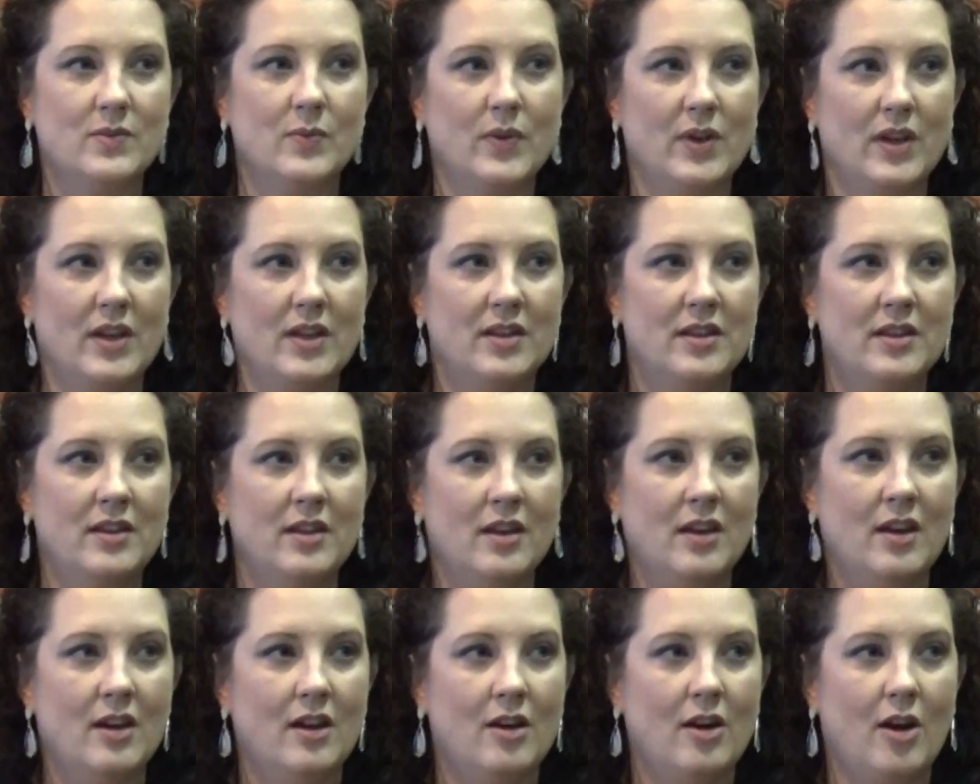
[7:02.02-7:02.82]
with
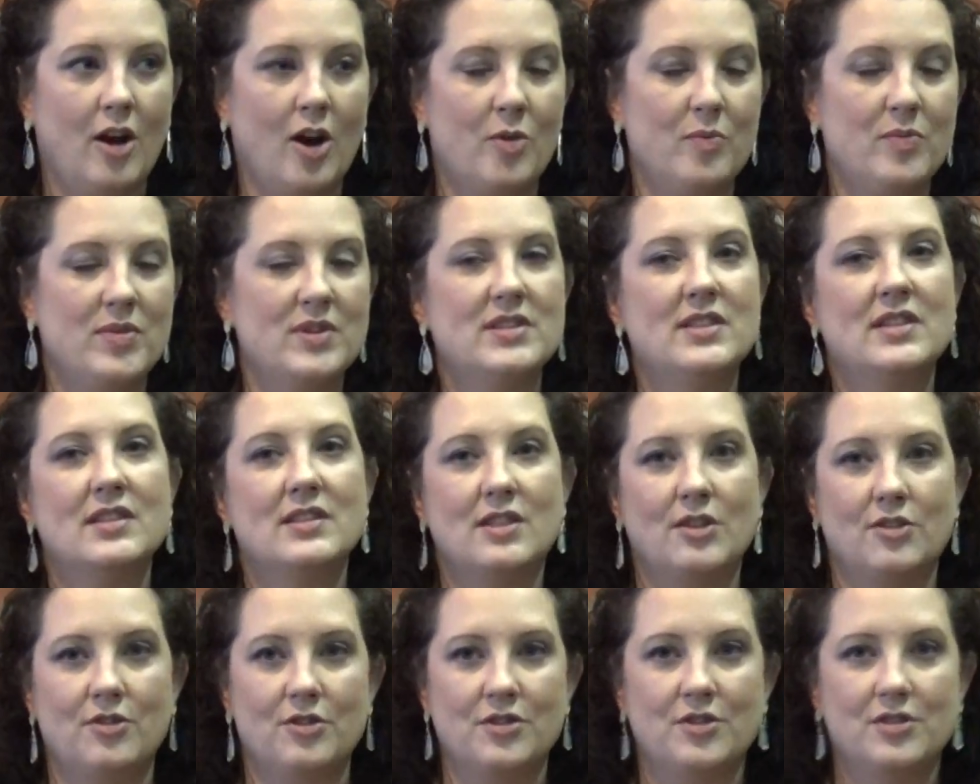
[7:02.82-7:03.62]
our
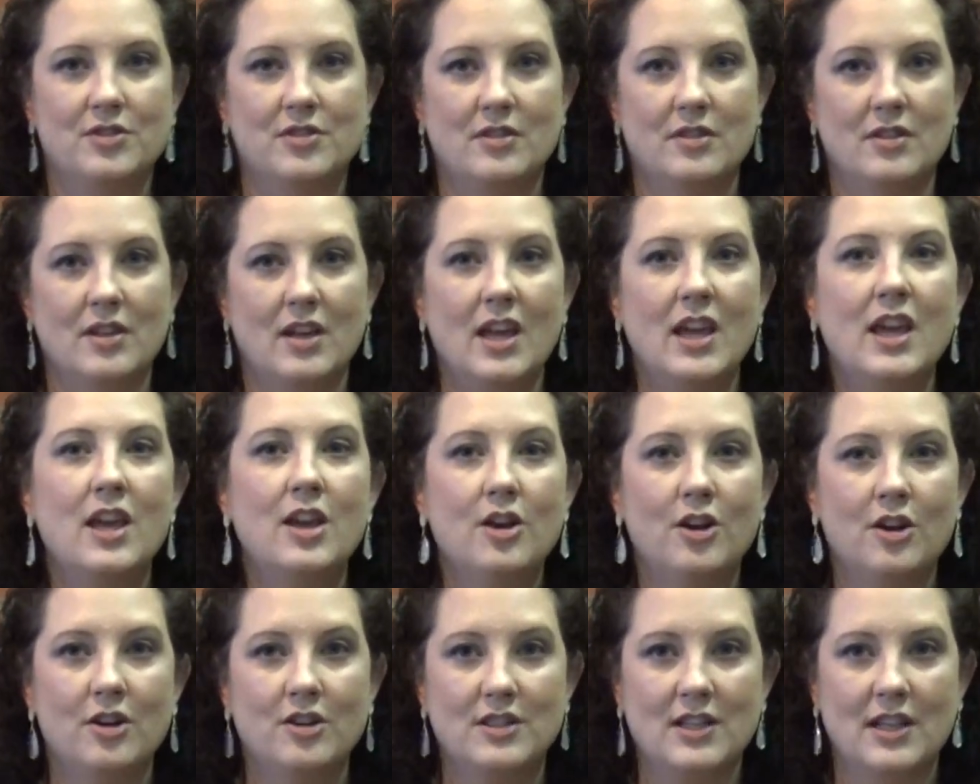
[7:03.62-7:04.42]
business owners
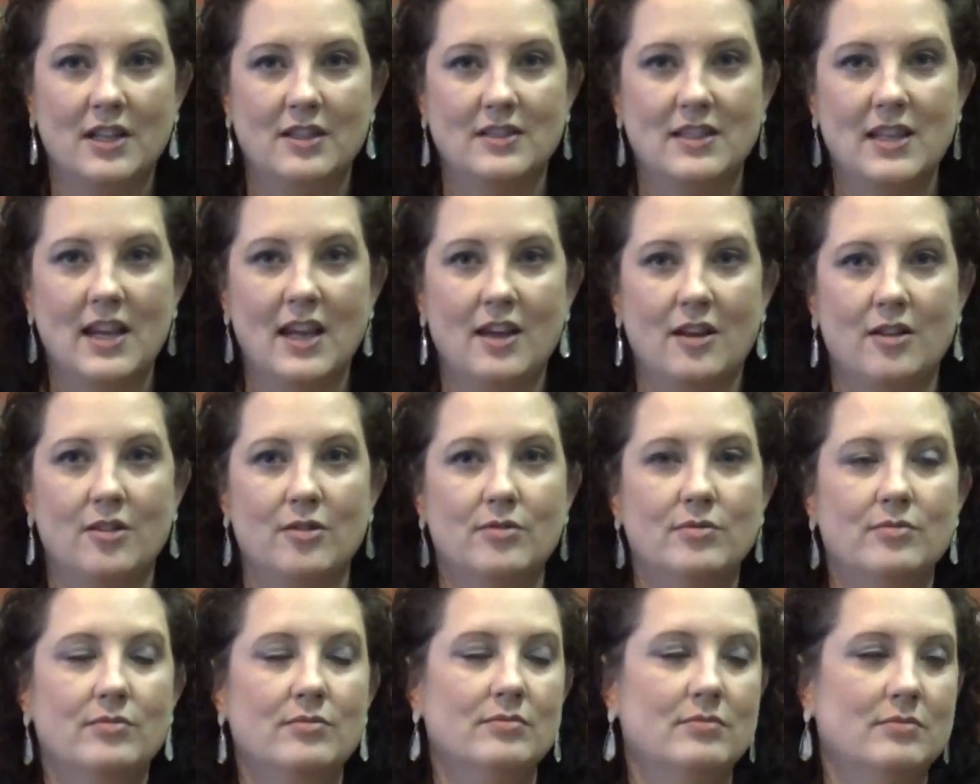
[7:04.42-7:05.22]
here
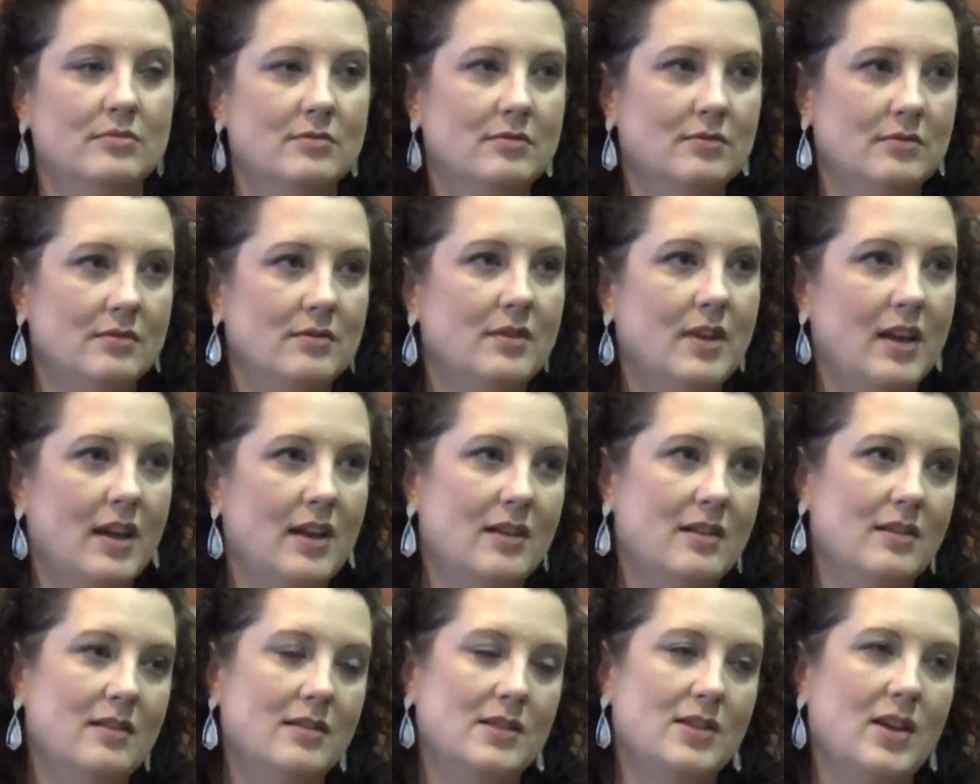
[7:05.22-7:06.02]
downtown.
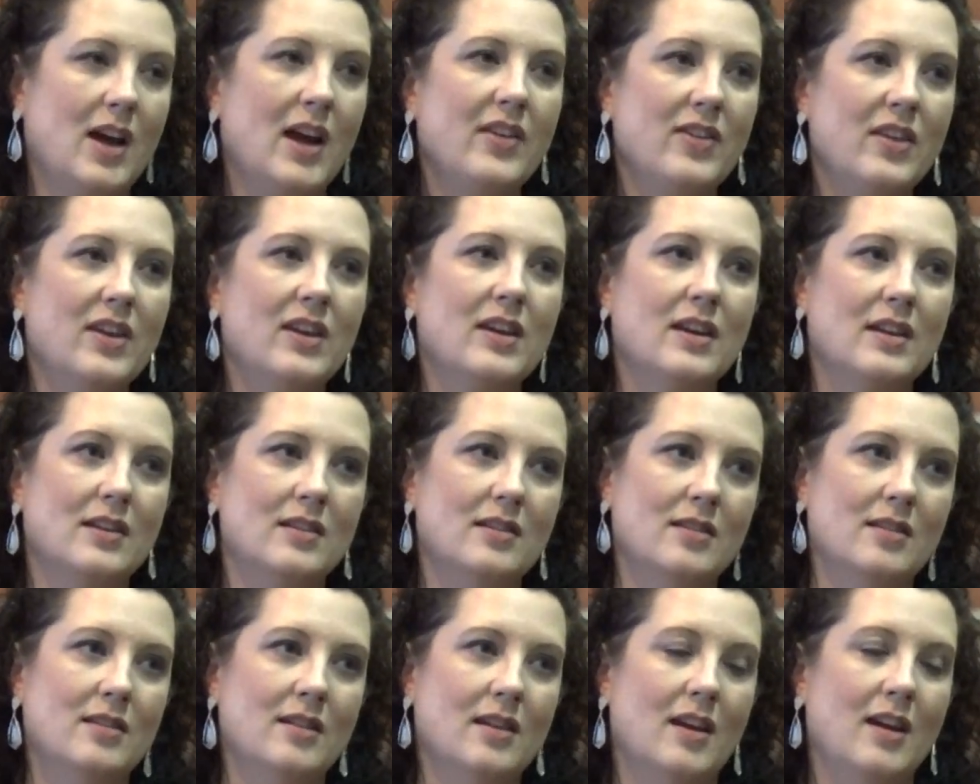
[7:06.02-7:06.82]
And so I think
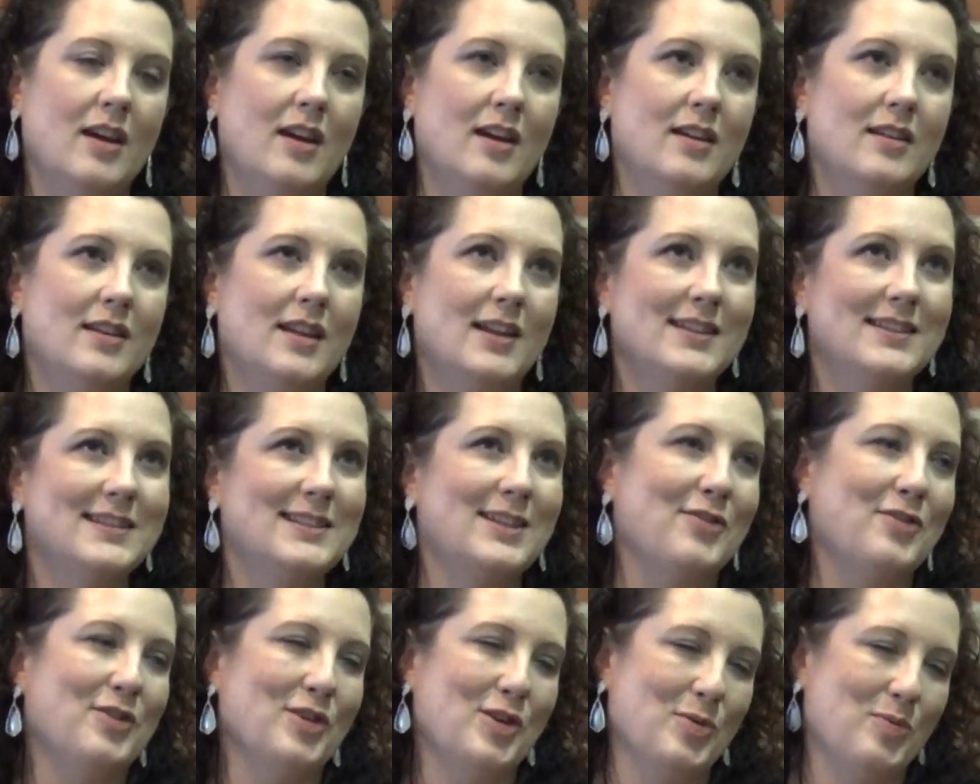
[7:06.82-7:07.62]
that's
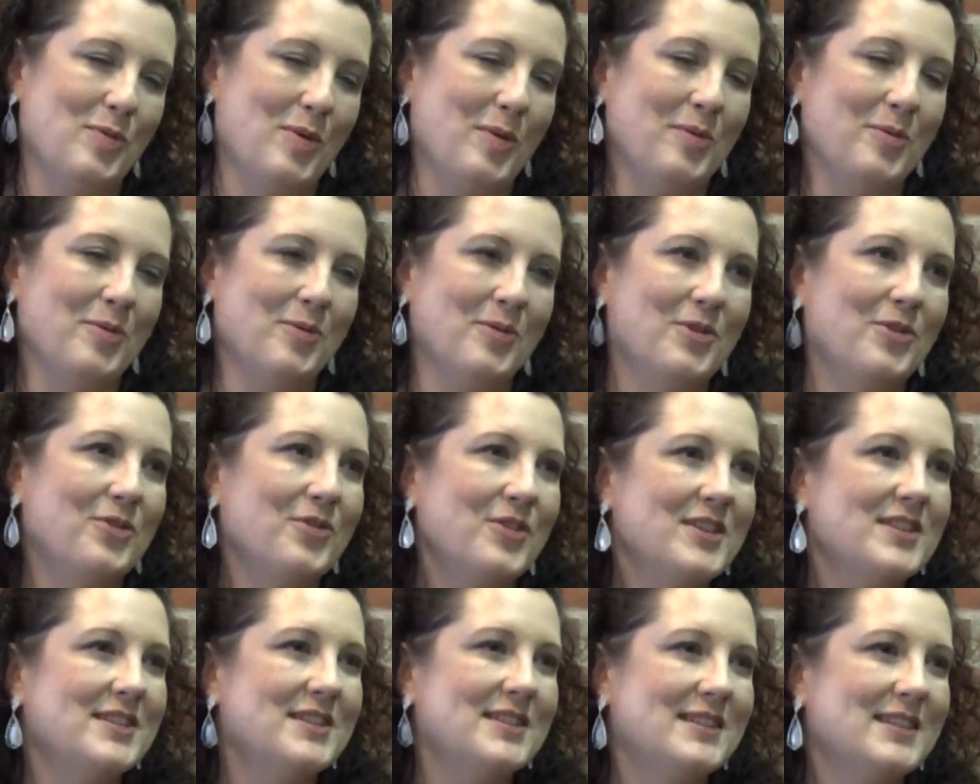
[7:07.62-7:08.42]
definitely probably one of the
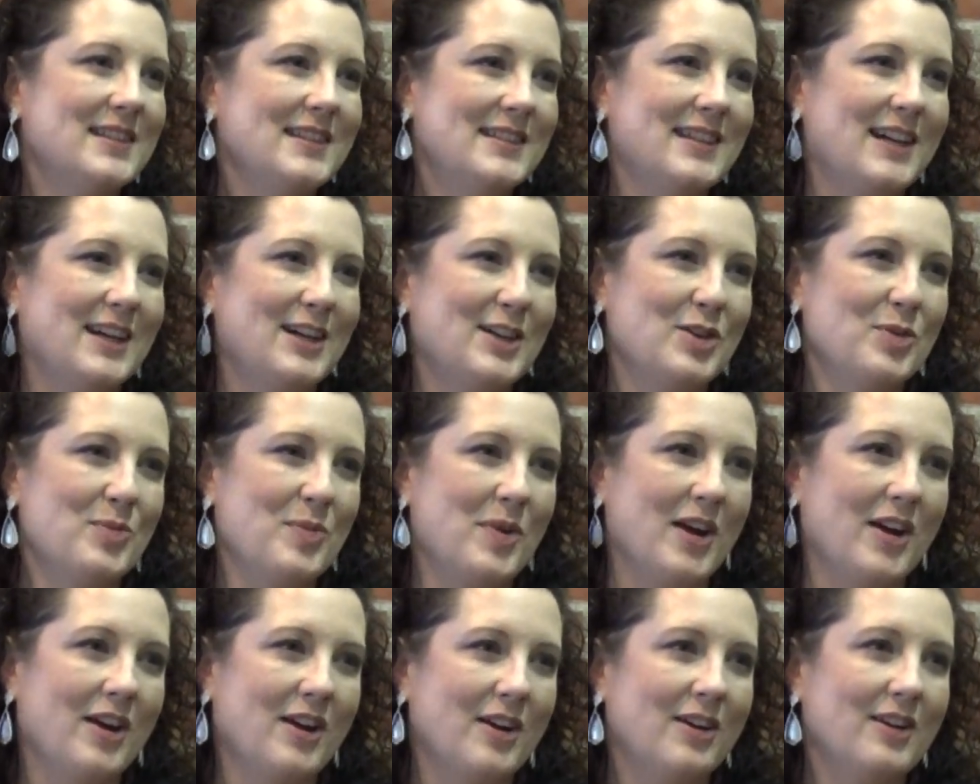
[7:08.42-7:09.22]
reasons it tugged on
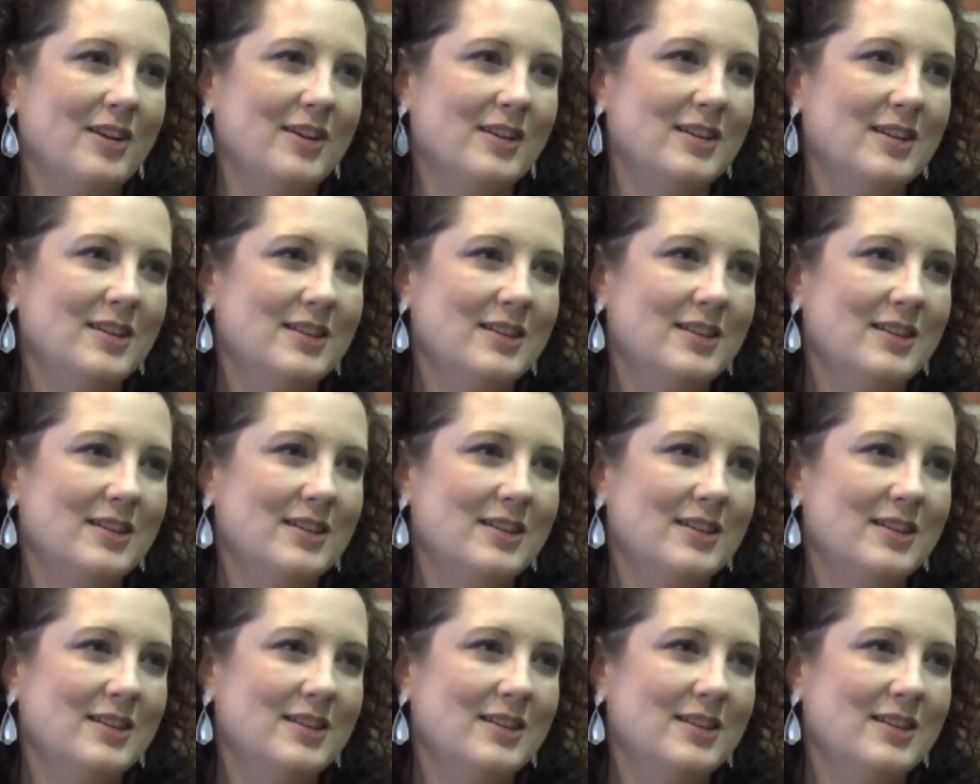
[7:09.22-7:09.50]
my heart.